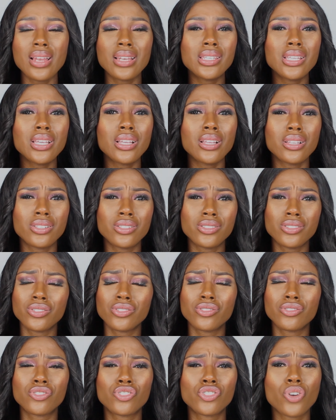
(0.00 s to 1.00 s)
the
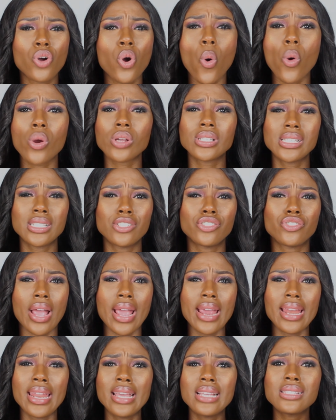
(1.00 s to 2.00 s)
coarseness and
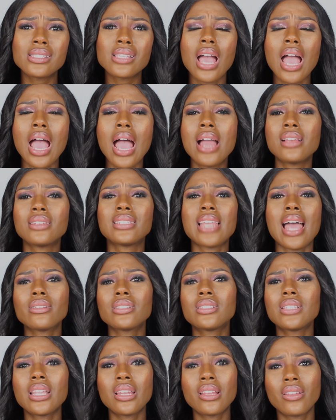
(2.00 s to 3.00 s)
dryness,
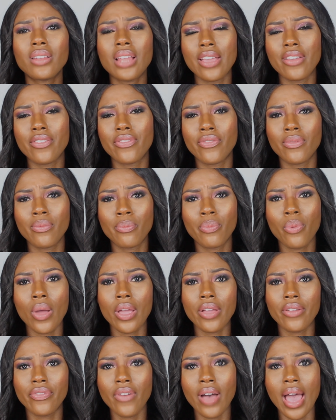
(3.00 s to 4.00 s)
that's another like
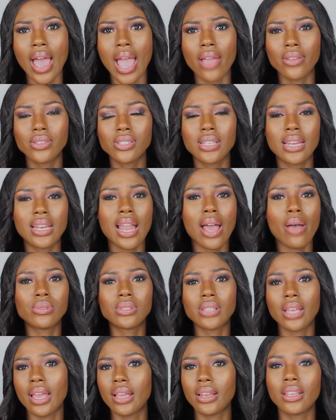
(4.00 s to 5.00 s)
0.5. So then that
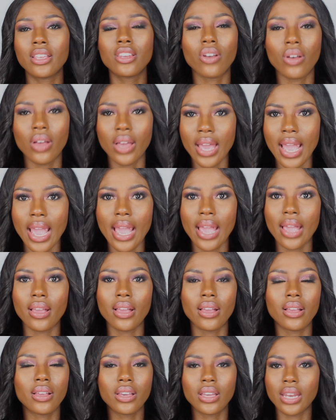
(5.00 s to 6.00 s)
was, you know, an
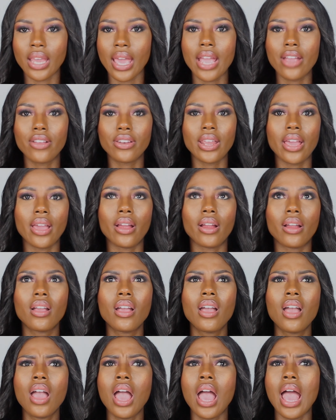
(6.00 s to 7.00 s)
8, good 8
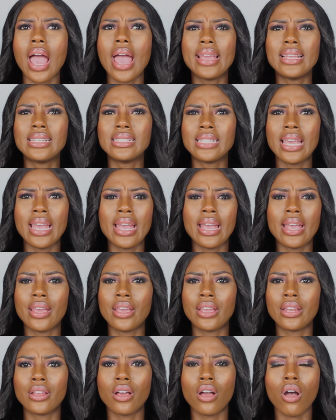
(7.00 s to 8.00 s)
there. And
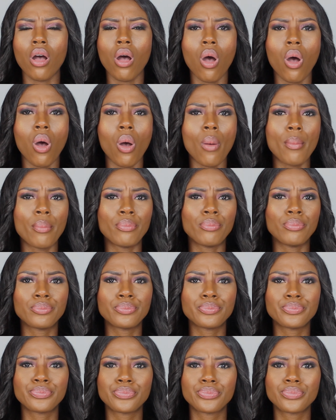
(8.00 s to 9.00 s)
then
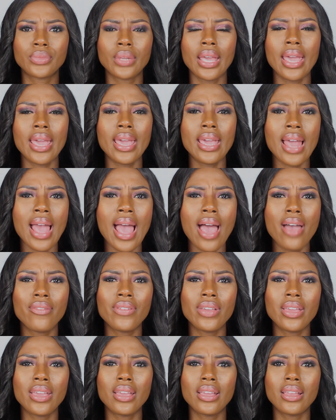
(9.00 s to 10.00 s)
it
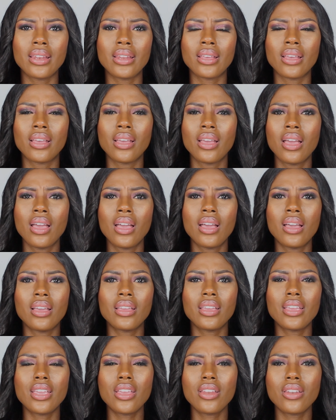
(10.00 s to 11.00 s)
having,
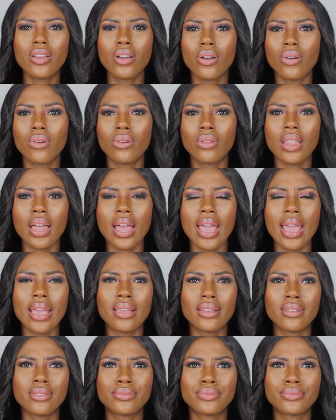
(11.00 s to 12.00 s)
you know,
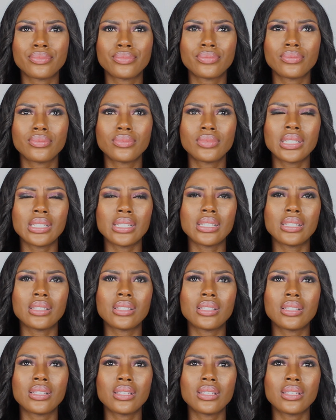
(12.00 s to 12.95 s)
like the